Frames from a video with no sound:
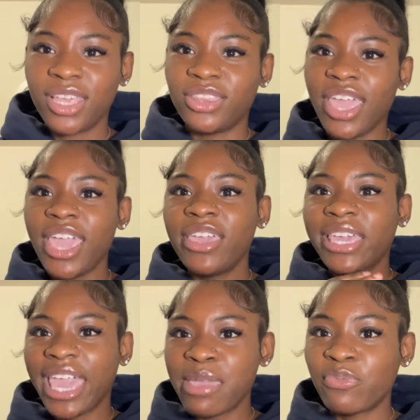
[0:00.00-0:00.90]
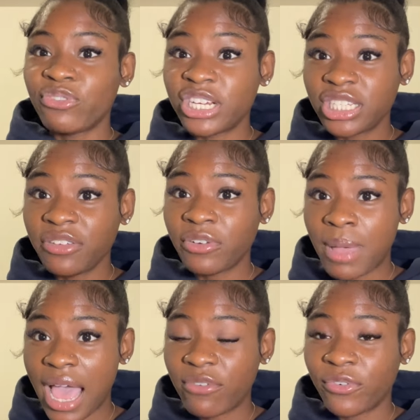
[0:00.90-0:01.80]
they came freshly from
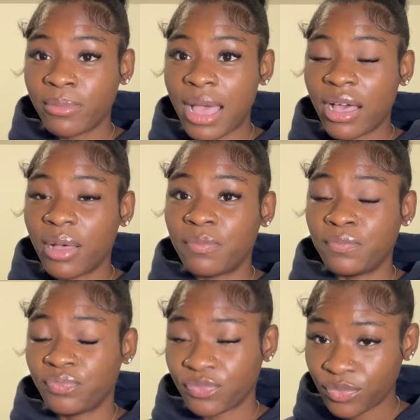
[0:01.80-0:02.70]
high from um